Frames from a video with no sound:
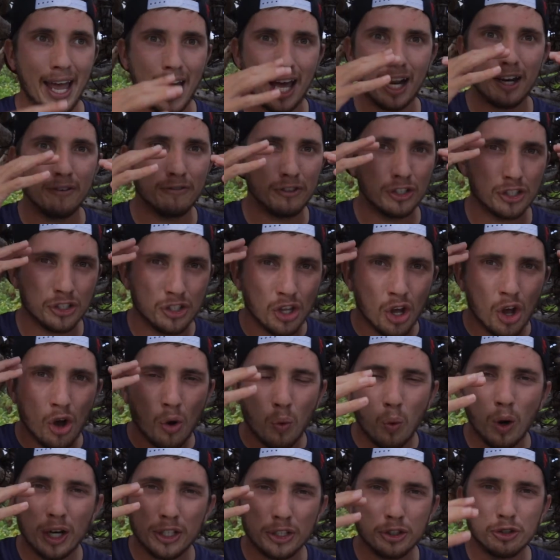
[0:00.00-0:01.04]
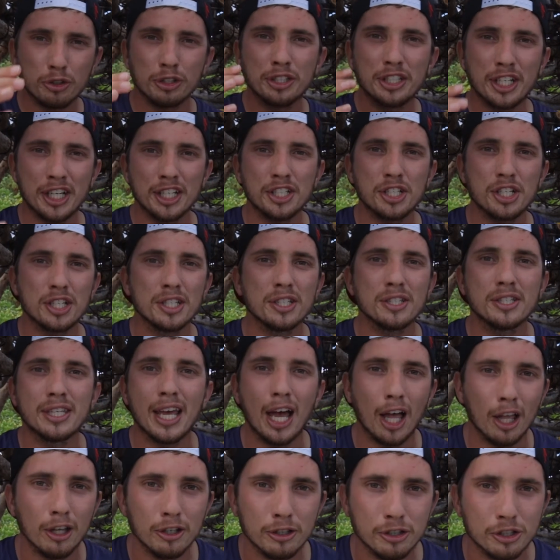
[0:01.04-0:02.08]
out of just what tradition
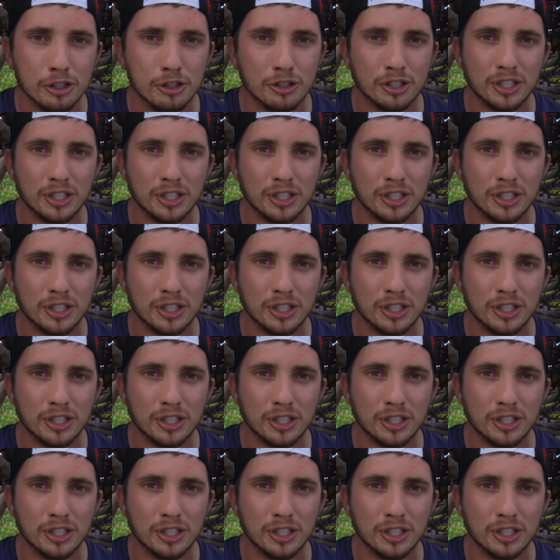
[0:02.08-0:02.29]
tells you.